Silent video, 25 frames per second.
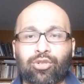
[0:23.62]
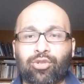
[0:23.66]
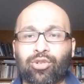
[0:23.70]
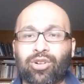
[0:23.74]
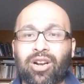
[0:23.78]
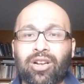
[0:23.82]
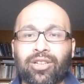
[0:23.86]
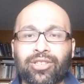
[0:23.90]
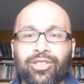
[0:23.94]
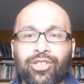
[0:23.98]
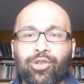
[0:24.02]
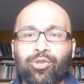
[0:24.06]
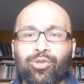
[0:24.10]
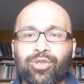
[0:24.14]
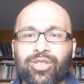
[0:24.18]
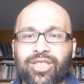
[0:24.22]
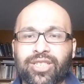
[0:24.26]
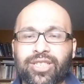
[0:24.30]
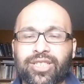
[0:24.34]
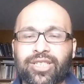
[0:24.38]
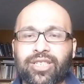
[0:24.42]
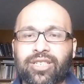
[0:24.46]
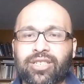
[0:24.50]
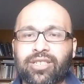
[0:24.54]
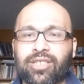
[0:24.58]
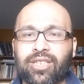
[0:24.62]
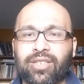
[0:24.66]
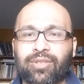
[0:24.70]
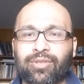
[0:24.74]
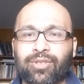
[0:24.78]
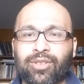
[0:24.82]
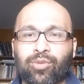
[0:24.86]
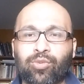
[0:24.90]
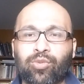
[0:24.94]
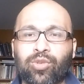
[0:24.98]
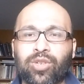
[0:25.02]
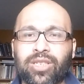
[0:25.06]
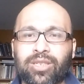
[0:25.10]
Quran uses,
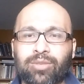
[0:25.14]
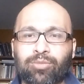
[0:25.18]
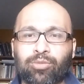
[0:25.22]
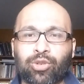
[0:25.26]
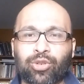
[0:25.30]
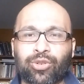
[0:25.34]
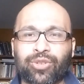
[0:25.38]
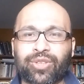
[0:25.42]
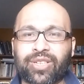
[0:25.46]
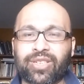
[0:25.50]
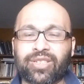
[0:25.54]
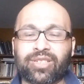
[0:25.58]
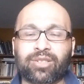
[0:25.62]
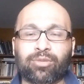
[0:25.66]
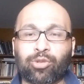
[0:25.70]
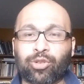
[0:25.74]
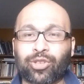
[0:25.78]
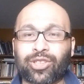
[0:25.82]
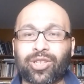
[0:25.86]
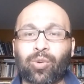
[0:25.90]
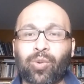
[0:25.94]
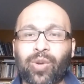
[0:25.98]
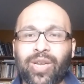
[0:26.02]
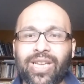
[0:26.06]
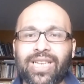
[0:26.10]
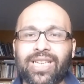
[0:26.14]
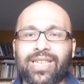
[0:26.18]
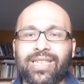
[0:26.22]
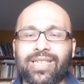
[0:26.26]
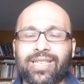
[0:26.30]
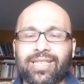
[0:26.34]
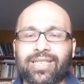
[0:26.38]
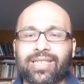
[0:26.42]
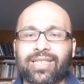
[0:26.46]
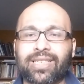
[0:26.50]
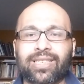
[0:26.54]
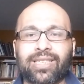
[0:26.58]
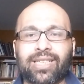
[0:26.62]
even the word monotheism or tawheed
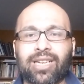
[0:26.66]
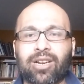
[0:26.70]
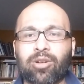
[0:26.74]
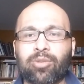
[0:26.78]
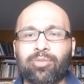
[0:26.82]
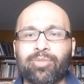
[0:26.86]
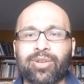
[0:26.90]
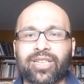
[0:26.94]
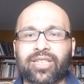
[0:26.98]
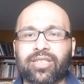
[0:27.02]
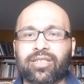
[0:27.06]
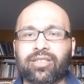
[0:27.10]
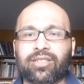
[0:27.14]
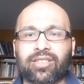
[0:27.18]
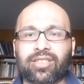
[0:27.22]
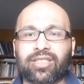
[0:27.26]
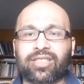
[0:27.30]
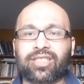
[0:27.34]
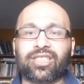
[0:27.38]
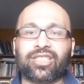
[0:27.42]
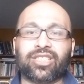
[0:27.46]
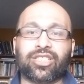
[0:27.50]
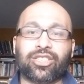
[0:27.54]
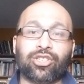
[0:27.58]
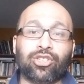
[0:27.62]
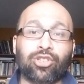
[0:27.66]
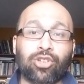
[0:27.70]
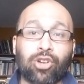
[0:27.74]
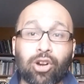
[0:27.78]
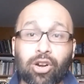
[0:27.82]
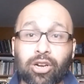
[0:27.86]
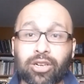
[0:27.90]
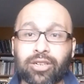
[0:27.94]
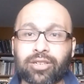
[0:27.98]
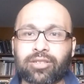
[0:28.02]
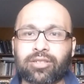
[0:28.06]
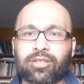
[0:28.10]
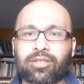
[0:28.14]
in Arabic. This is
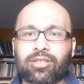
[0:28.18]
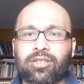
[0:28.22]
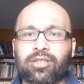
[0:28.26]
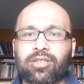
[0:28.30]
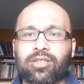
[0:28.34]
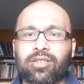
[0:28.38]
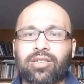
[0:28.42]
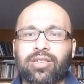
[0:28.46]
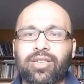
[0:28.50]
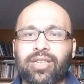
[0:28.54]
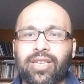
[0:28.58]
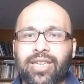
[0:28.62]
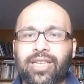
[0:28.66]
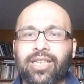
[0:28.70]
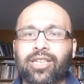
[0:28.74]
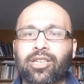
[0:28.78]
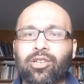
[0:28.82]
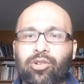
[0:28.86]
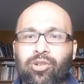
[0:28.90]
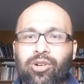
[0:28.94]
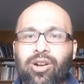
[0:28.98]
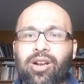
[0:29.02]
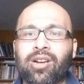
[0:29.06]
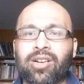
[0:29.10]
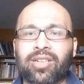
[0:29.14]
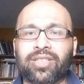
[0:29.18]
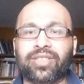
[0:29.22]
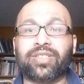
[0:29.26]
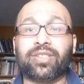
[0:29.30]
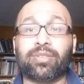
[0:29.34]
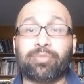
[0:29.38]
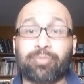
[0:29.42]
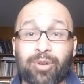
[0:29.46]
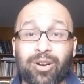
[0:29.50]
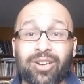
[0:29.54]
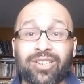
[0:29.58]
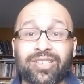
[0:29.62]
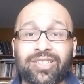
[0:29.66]
not in Quran,
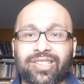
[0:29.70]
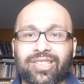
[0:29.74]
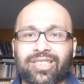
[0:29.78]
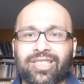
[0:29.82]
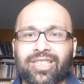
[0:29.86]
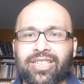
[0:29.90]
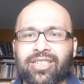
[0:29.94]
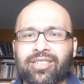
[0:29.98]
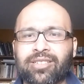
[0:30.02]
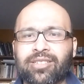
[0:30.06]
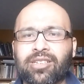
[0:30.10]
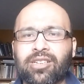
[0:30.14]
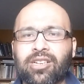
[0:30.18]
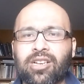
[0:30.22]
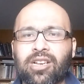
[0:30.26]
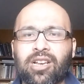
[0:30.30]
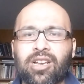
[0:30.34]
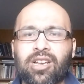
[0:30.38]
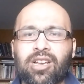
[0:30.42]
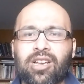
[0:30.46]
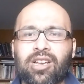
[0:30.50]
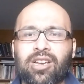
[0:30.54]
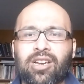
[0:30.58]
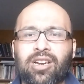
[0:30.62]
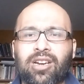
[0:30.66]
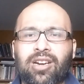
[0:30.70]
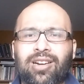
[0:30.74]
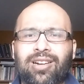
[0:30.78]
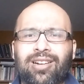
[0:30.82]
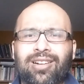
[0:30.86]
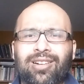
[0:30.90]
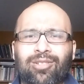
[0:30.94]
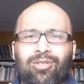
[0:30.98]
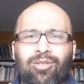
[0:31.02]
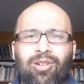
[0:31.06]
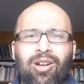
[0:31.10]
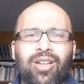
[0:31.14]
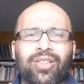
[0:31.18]
surprisingly.
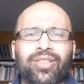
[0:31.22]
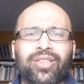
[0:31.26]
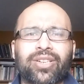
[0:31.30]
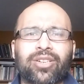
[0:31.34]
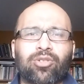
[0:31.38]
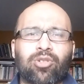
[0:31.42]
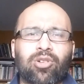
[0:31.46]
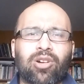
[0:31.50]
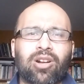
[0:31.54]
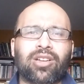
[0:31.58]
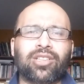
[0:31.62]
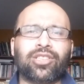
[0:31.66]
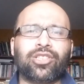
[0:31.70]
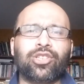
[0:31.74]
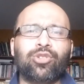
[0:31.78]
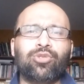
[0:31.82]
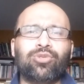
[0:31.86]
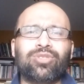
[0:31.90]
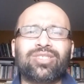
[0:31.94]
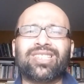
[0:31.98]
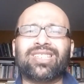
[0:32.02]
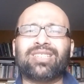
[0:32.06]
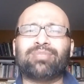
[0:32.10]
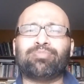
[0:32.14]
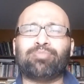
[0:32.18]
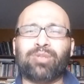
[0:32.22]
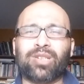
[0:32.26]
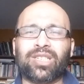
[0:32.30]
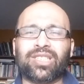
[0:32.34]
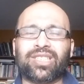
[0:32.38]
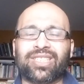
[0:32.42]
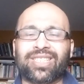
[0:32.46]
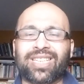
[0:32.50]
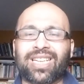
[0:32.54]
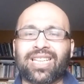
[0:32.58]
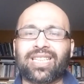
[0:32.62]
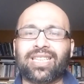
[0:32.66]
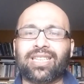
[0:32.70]
Rather, Quran uses
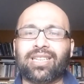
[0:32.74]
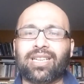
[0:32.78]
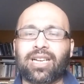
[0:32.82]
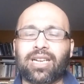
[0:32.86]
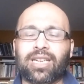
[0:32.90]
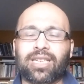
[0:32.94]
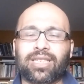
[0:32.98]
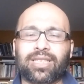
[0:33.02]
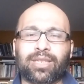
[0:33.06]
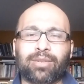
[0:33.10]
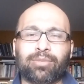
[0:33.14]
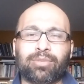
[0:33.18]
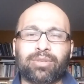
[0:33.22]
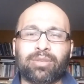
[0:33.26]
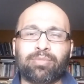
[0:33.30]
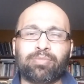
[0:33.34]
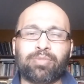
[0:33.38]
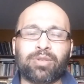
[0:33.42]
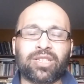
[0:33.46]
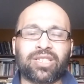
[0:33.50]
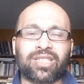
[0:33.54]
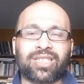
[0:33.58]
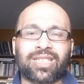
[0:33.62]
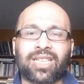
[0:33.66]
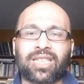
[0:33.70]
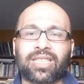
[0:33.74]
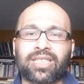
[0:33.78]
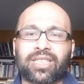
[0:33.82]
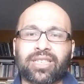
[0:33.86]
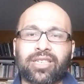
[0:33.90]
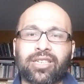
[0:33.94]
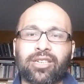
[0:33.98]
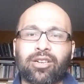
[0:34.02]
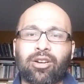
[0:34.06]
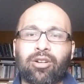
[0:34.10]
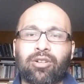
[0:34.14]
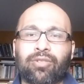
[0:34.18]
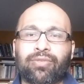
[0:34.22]
the
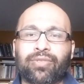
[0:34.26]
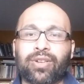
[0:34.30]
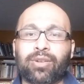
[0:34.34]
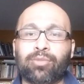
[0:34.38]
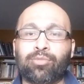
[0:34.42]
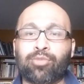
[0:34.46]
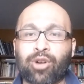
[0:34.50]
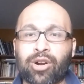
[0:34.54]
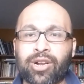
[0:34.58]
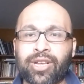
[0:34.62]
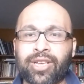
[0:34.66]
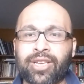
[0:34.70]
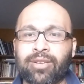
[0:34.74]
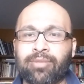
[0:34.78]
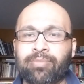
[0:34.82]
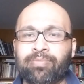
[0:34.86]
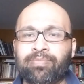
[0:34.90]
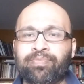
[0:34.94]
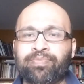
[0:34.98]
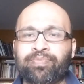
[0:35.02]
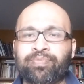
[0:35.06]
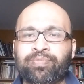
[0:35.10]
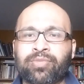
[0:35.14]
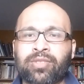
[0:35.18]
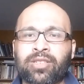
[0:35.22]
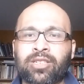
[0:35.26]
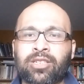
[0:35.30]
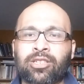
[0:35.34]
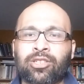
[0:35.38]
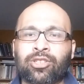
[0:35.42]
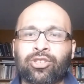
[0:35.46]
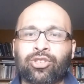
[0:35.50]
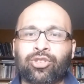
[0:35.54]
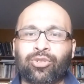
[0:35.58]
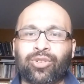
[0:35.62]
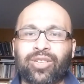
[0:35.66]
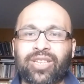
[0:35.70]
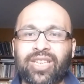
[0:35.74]
personality of Ibrahim
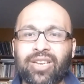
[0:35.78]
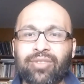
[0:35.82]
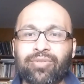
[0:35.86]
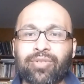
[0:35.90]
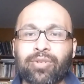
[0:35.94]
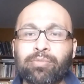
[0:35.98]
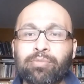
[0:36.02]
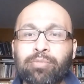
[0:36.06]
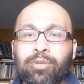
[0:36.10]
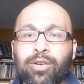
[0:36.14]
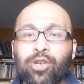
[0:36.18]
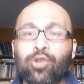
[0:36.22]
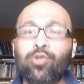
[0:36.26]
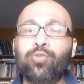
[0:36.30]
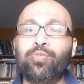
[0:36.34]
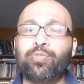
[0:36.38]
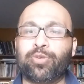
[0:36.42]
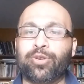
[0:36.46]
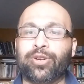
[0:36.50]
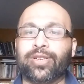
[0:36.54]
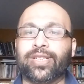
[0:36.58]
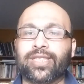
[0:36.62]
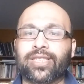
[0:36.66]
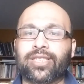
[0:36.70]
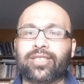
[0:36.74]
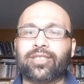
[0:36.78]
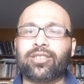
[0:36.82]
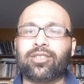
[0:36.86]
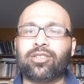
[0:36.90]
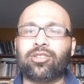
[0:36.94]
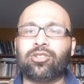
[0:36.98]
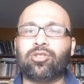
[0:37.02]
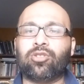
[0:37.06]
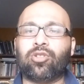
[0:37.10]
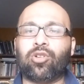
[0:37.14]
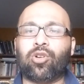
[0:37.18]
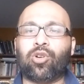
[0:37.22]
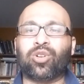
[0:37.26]
to give a blueprint
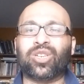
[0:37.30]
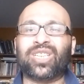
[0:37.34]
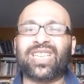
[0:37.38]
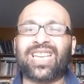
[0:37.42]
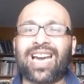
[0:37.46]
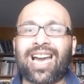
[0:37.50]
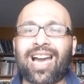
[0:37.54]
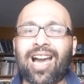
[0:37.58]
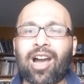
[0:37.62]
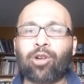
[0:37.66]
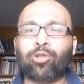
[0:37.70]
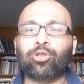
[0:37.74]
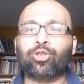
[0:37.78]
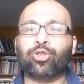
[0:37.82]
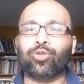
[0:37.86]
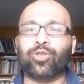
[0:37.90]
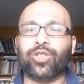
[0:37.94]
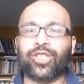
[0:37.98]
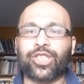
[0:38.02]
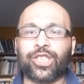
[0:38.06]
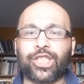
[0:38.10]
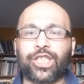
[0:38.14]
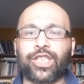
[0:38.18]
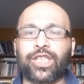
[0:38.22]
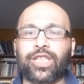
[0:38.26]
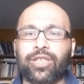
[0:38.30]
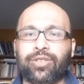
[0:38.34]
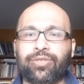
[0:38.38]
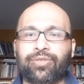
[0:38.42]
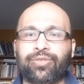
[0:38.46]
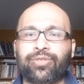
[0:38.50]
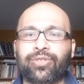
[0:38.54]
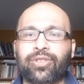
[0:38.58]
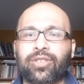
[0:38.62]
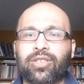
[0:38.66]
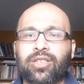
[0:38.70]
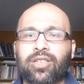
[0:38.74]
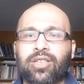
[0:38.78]
on how to
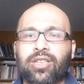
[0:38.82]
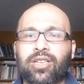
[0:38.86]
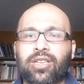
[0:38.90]
achieve